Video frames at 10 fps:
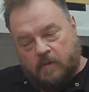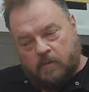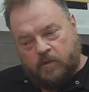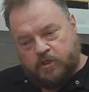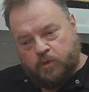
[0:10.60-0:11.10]

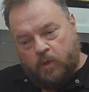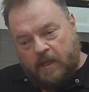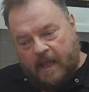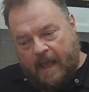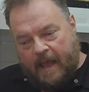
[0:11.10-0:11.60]
which
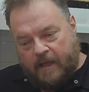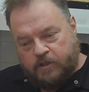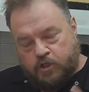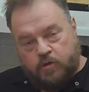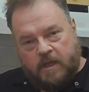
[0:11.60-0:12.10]
we had
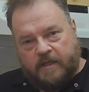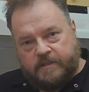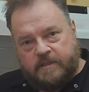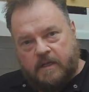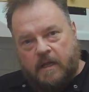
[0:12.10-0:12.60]
two
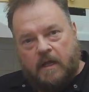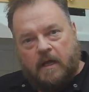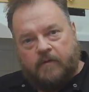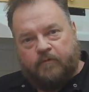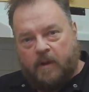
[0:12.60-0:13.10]
kits
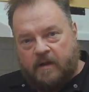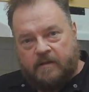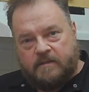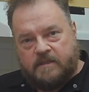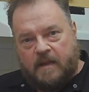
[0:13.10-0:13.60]
fermented at
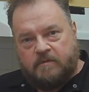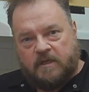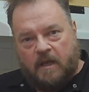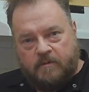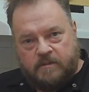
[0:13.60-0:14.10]
the same
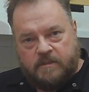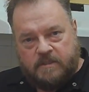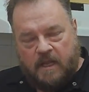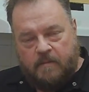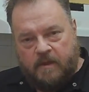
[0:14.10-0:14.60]
time using the
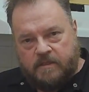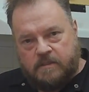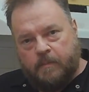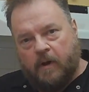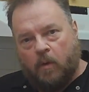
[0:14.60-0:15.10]
same yeast,
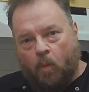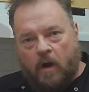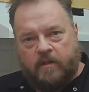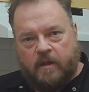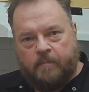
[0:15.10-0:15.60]
but
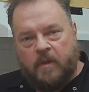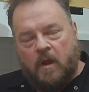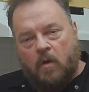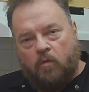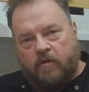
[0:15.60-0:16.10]
one of them
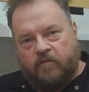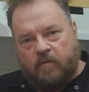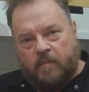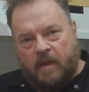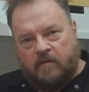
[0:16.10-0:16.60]
we
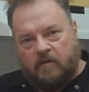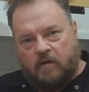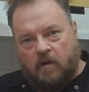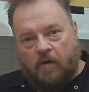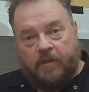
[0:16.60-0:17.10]

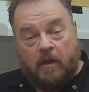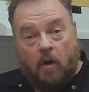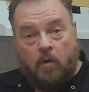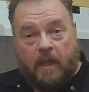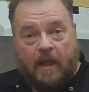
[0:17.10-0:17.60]
fermented on the
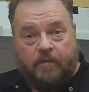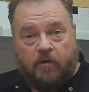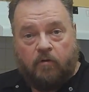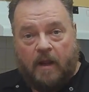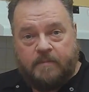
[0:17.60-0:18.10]
oak and the
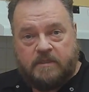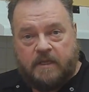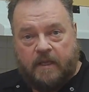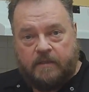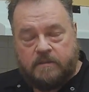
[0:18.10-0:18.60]

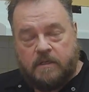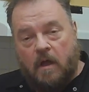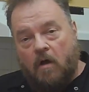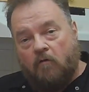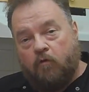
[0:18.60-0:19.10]
Grapeskins
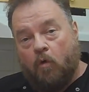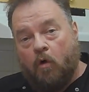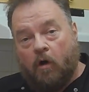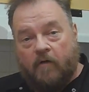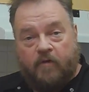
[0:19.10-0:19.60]

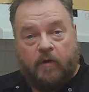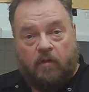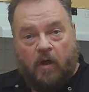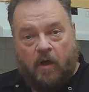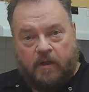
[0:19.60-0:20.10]
for a very
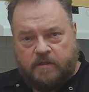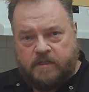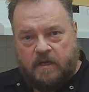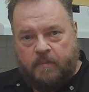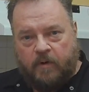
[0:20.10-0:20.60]
long
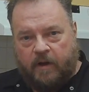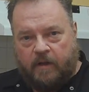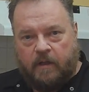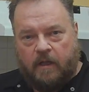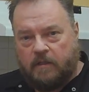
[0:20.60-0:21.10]
extended
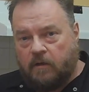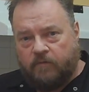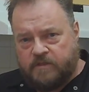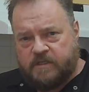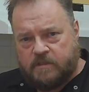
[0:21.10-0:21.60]
period, a little
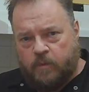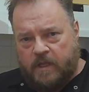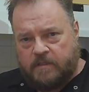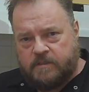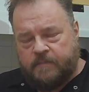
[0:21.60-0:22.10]
over 6
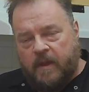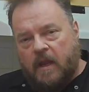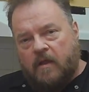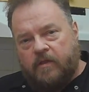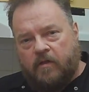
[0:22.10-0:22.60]
weeks.
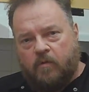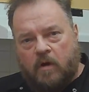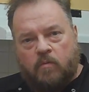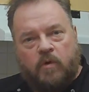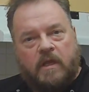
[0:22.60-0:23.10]
The other
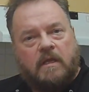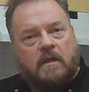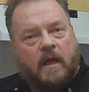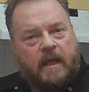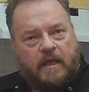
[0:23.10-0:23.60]
one
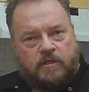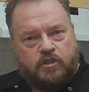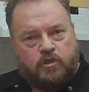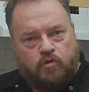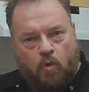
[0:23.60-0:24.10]
we
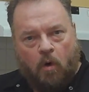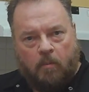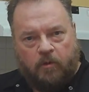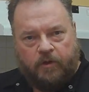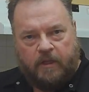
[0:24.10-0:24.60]
aged
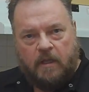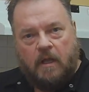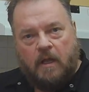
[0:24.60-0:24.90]
normally